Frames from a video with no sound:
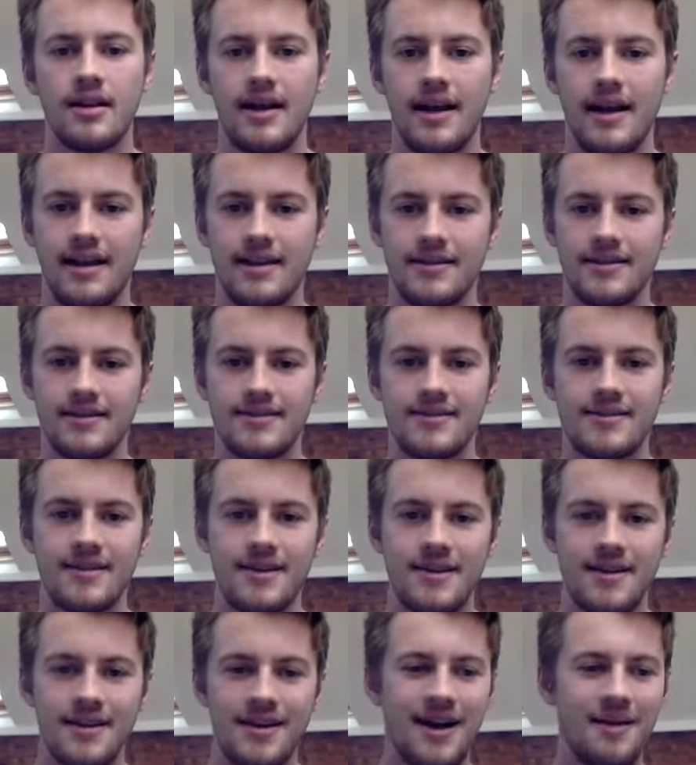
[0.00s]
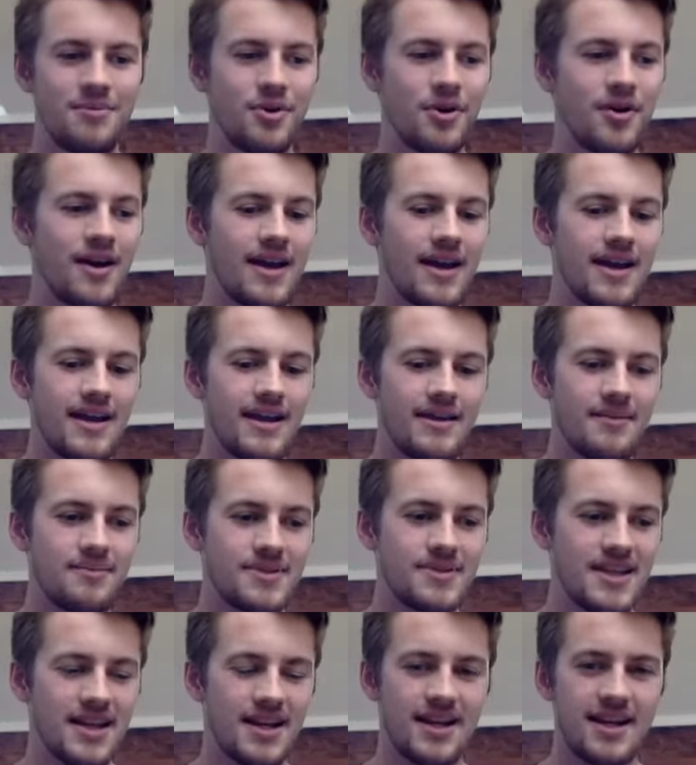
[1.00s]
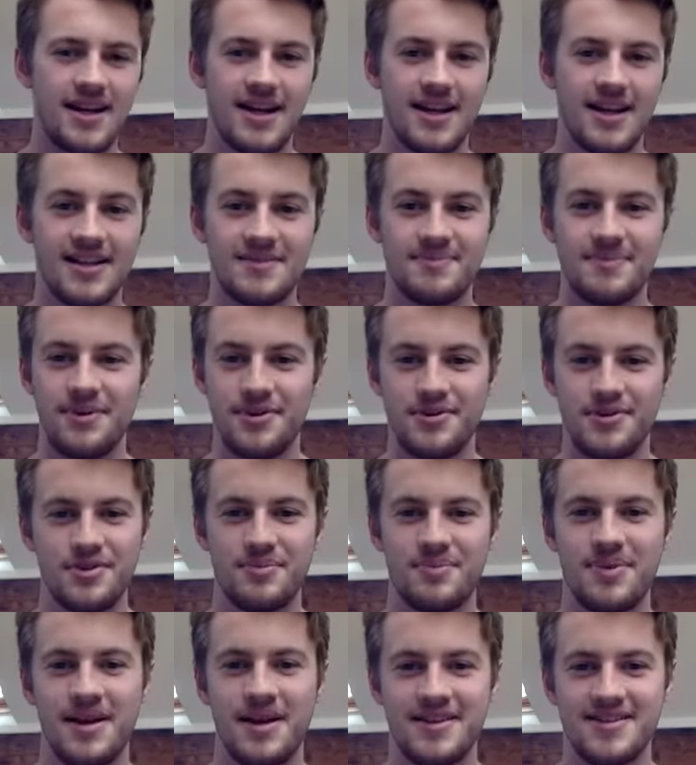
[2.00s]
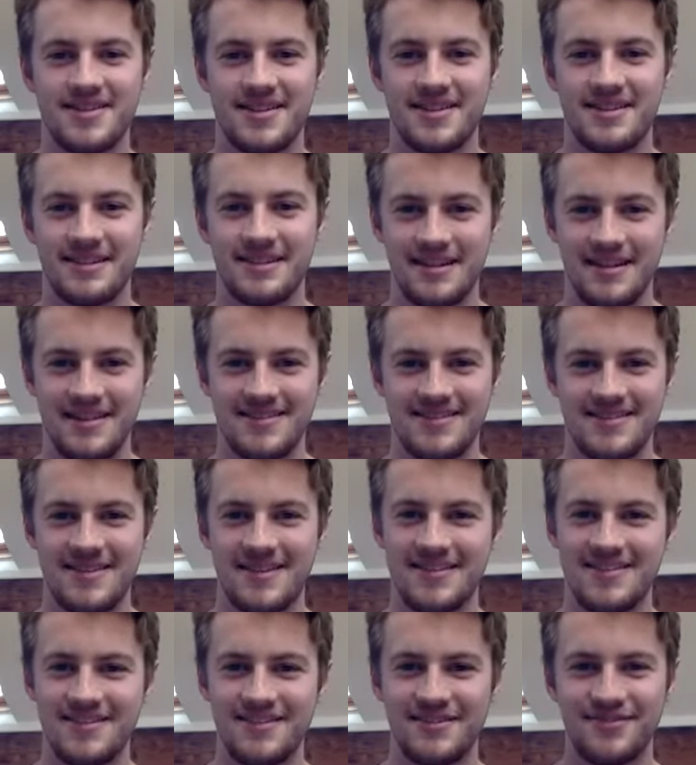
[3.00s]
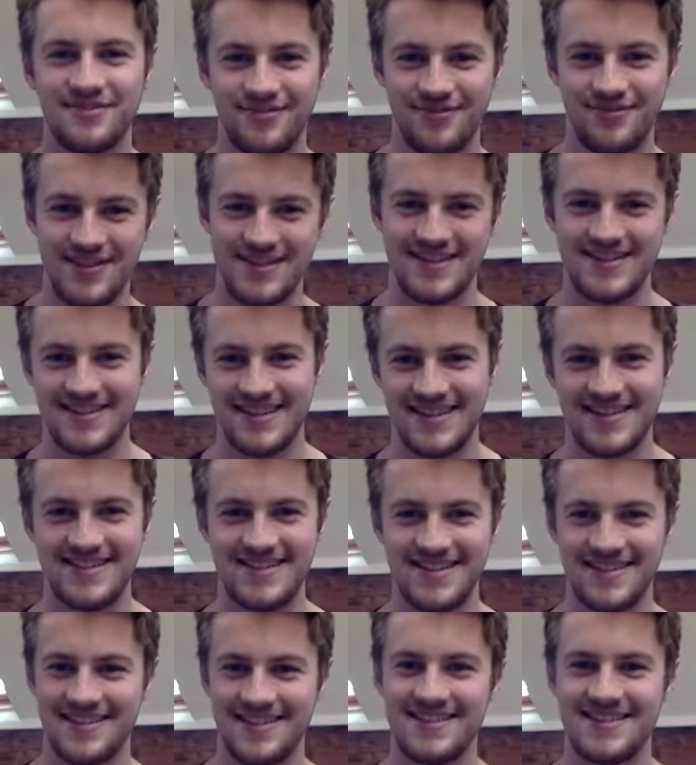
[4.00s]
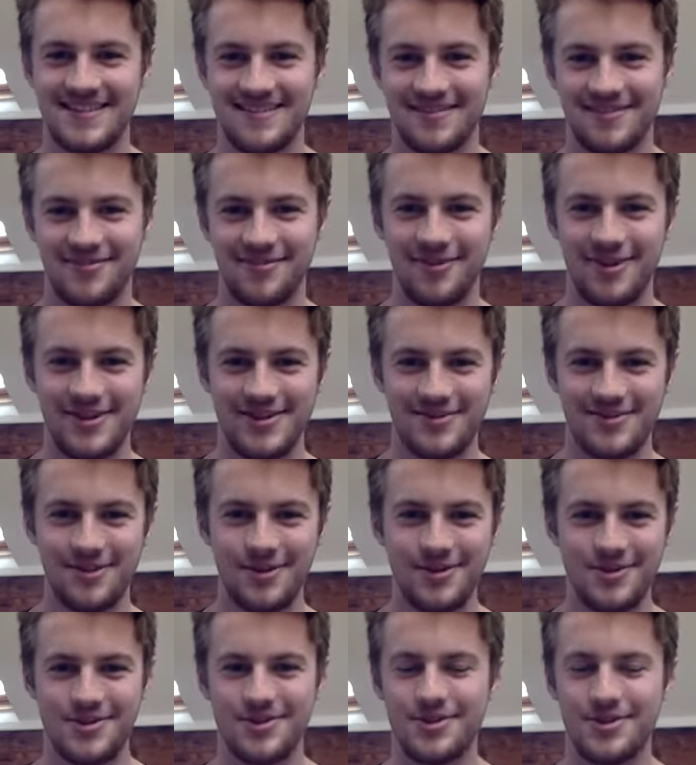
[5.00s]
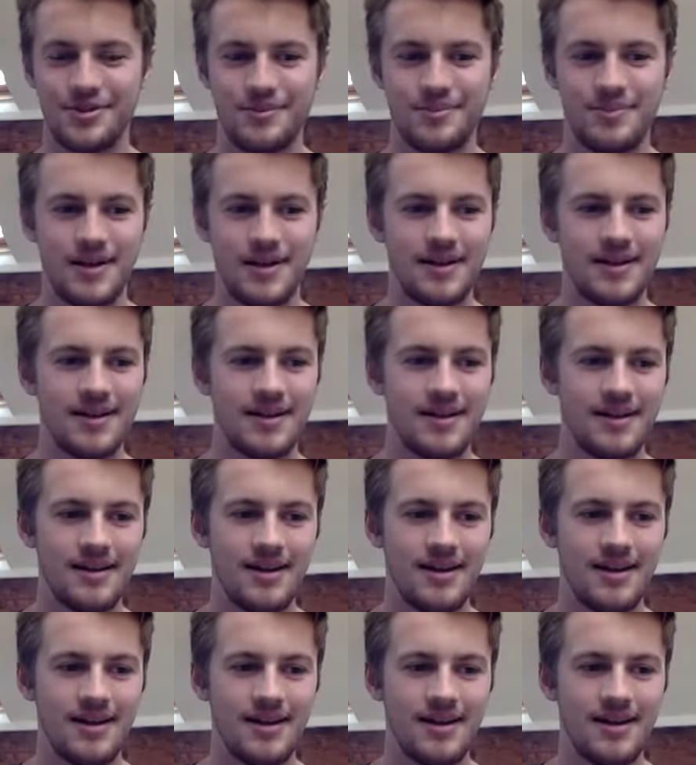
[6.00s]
And I'm not a particularly like spiritual person as a sort of physicist, and I'm very sort of logical, but